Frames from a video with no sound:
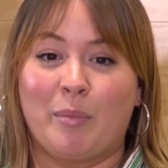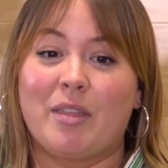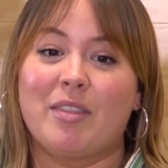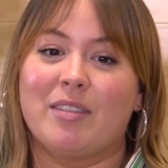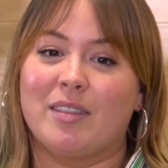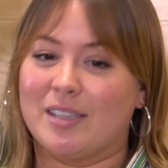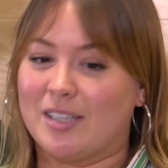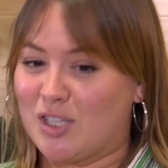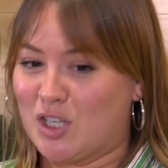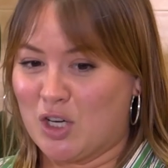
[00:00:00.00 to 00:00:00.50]

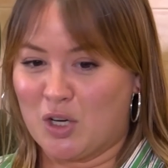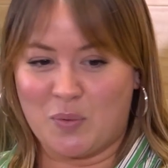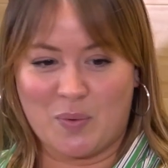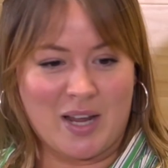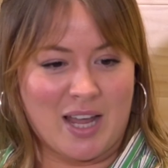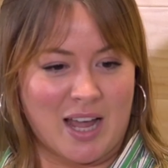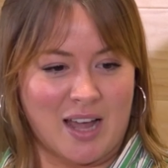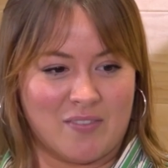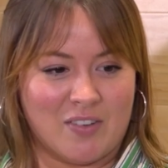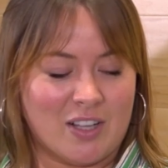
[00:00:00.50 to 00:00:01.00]
This year
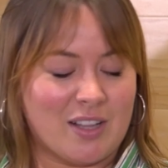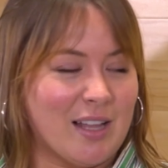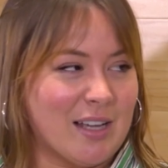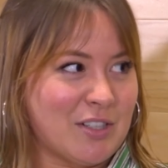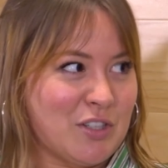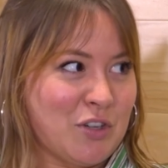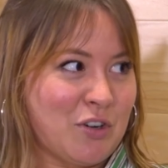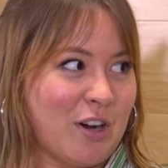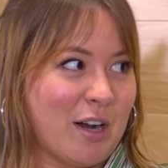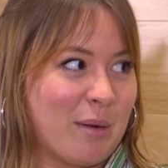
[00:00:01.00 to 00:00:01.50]
we have
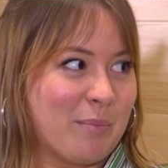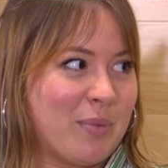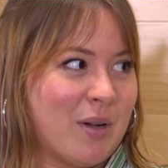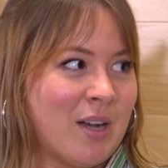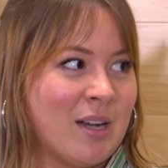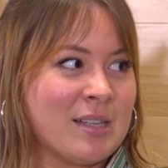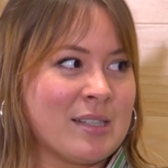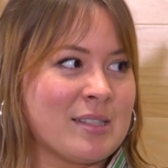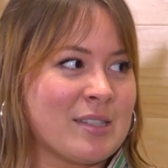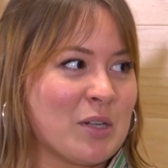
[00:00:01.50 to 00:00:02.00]
Eclectic
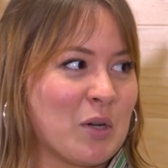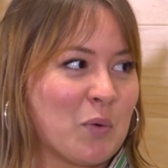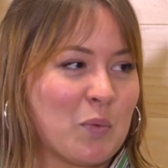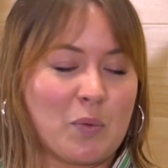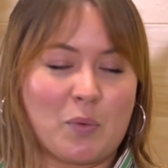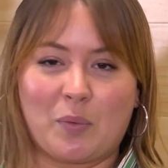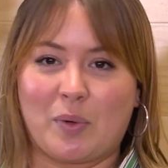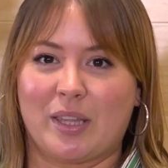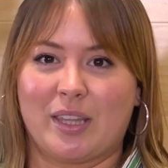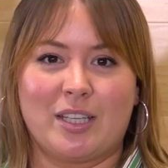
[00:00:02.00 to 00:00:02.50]
Grandpa. So
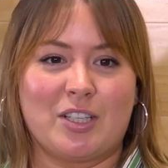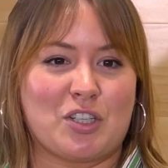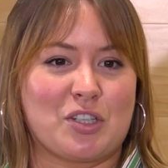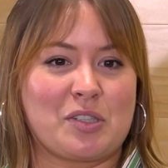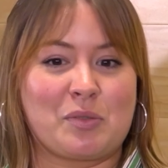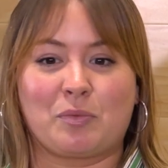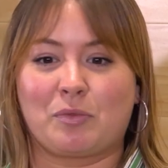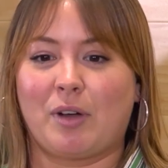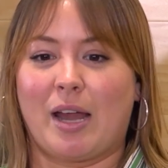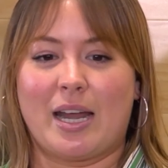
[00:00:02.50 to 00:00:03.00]
we're really
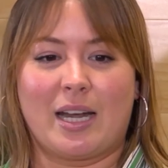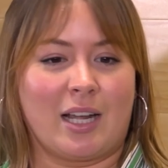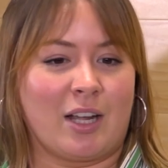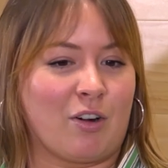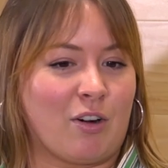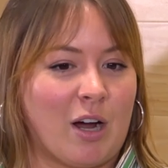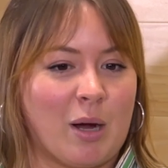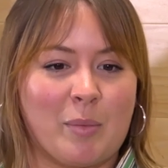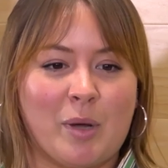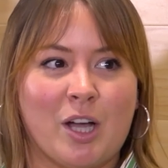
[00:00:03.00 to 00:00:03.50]
just raiding
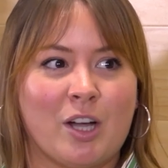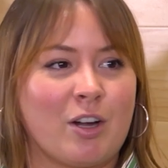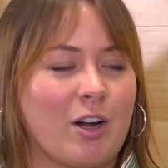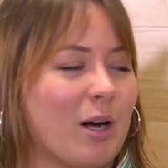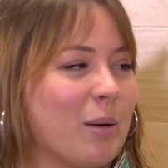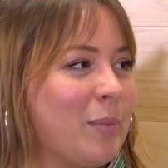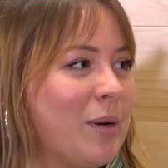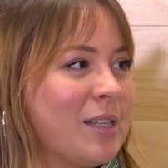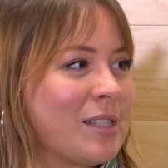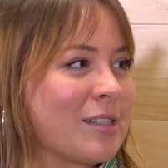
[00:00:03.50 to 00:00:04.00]
Grandma and
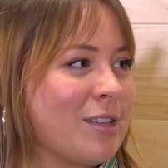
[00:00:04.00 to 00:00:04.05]
Grandpa's